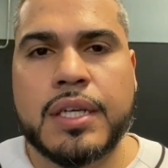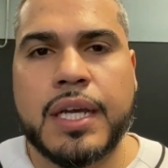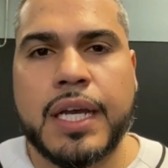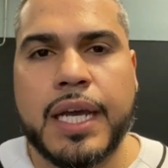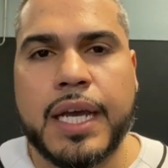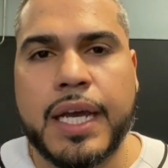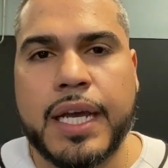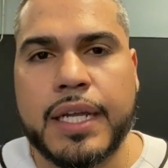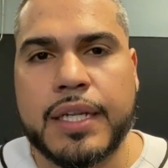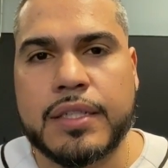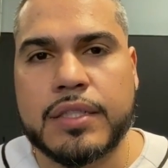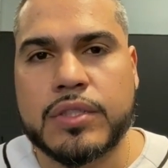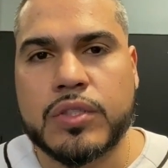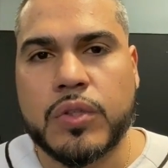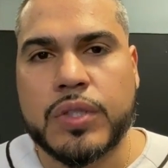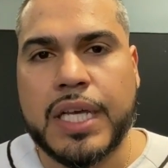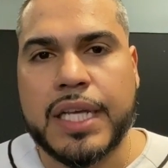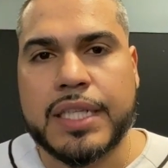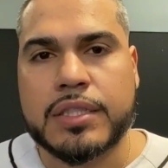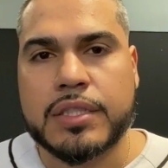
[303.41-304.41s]
And
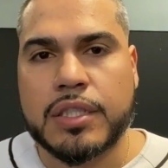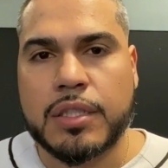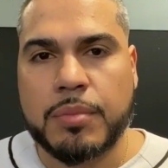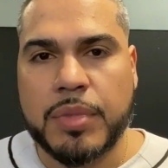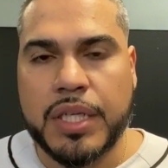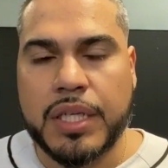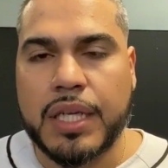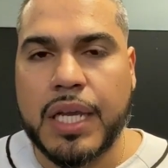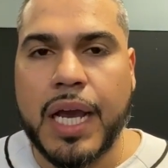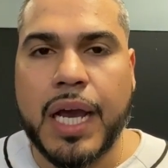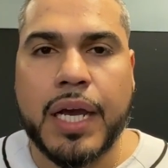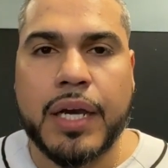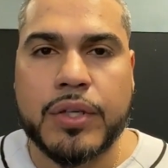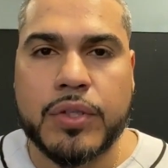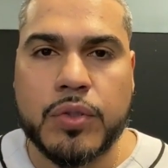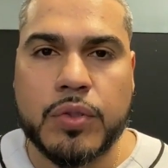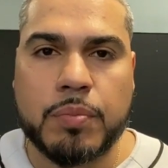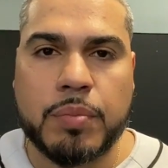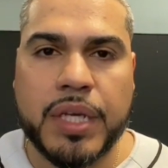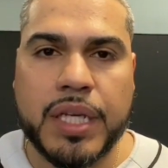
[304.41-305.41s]
so that's gonna be how
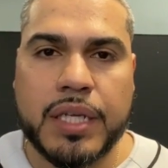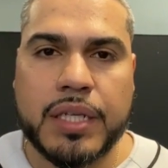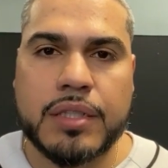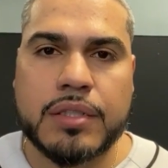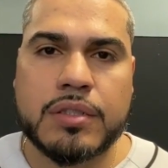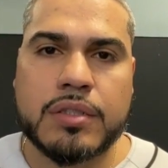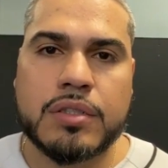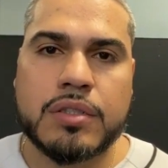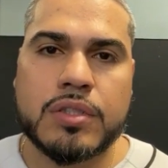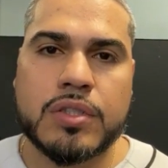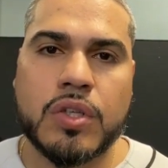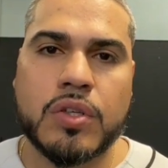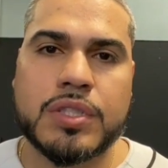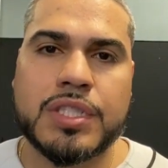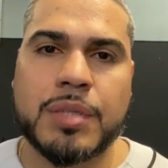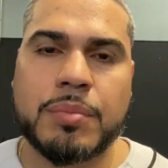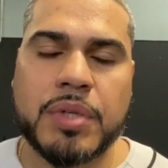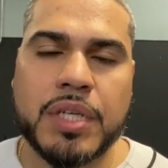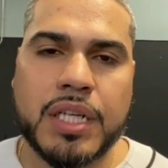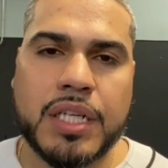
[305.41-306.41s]
you pick it. So
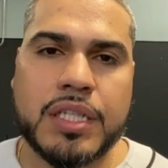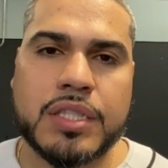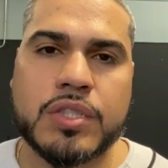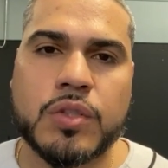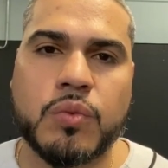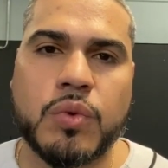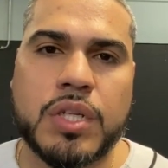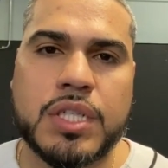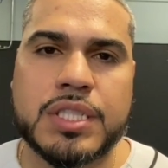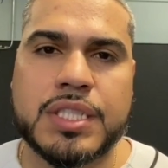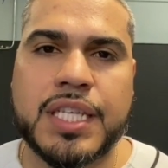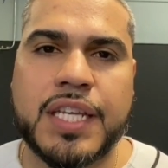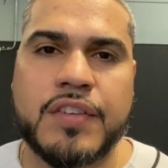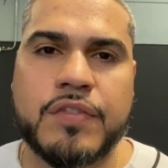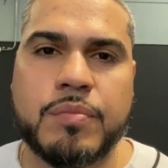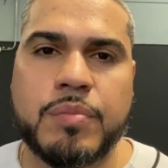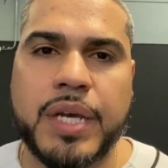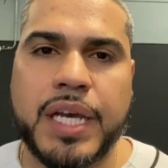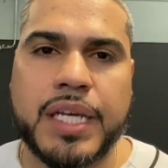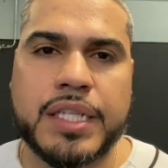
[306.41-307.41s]
typically it's a really
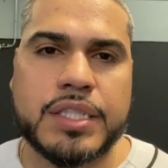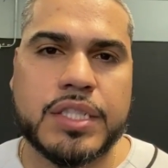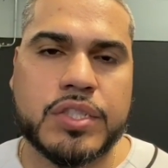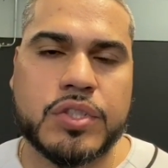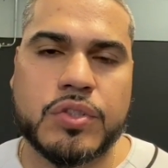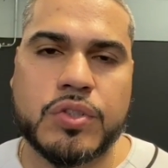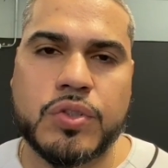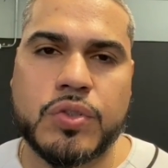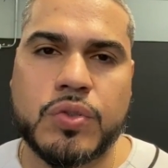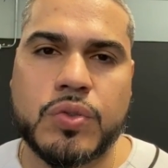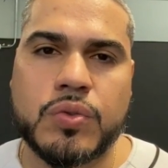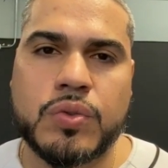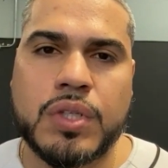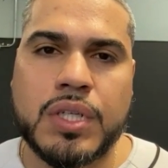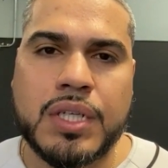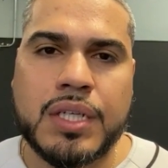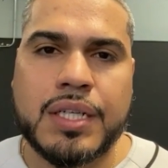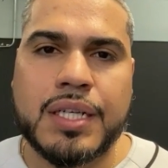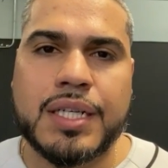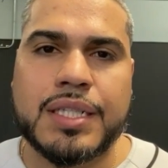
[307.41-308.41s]
safe bet just to do
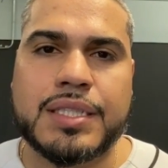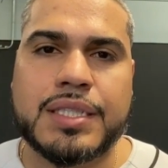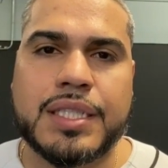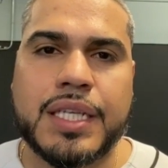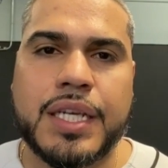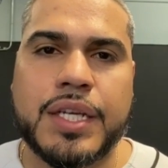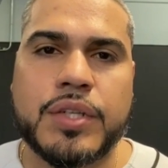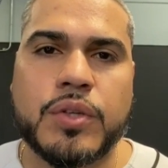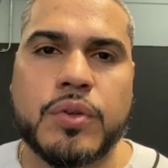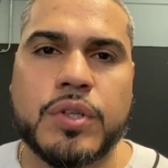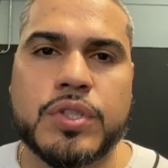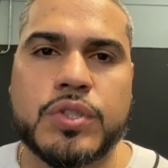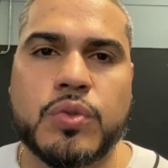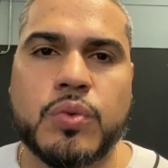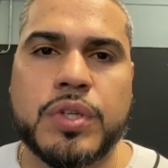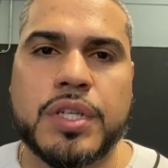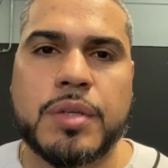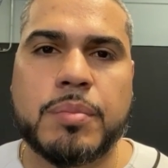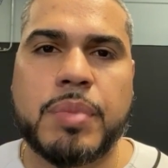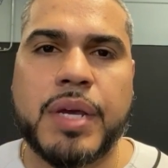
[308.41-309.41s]
a 10 or a
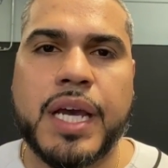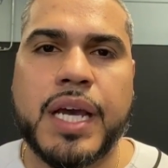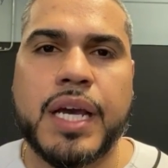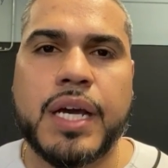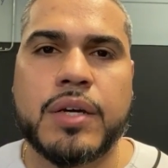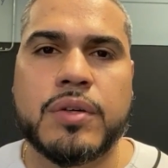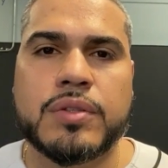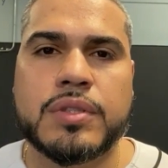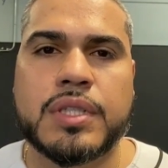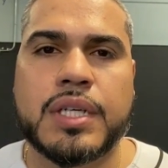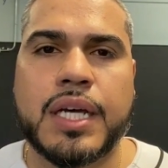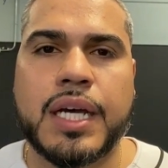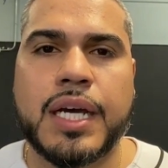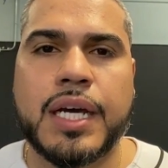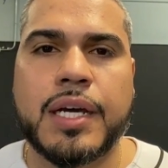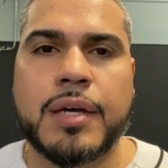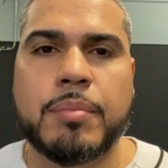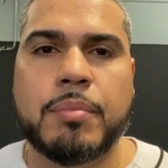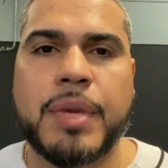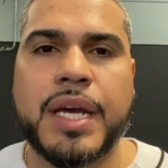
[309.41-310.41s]
20 pound
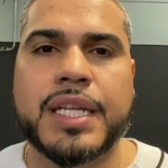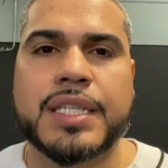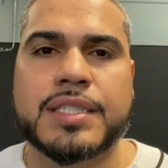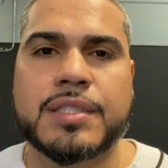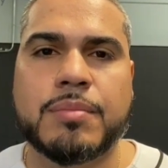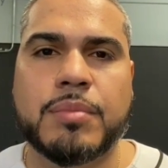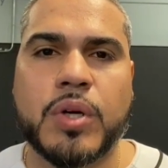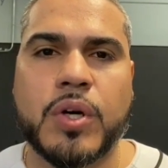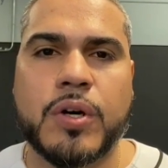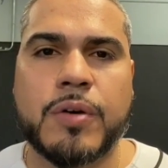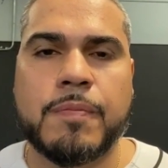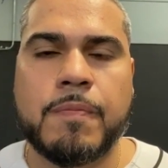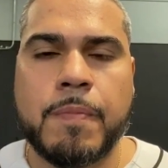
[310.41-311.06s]
medicine ball.